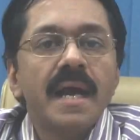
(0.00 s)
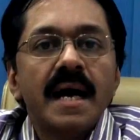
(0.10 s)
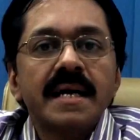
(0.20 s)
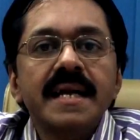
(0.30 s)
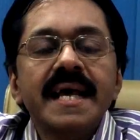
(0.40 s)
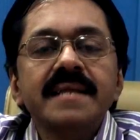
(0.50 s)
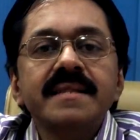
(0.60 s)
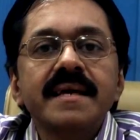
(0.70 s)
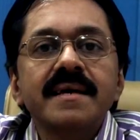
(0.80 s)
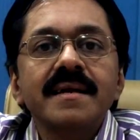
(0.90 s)
Unlike
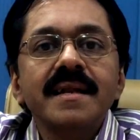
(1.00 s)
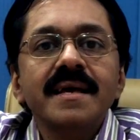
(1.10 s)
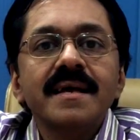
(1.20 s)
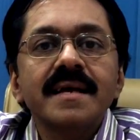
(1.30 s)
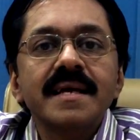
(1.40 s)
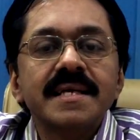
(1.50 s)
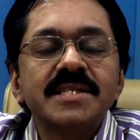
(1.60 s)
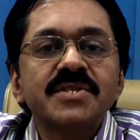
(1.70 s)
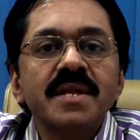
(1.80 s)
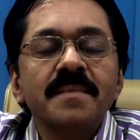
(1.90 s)
the earlier
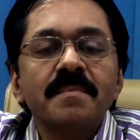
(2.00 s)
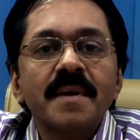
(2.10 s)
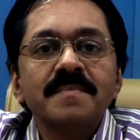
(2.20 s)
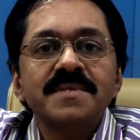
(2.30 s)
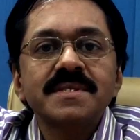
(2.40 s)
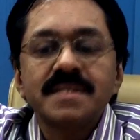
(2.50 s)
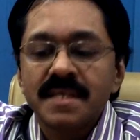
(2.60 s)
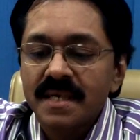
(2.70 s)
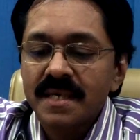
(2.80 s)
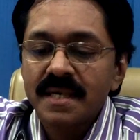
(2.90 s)
insulin pumps,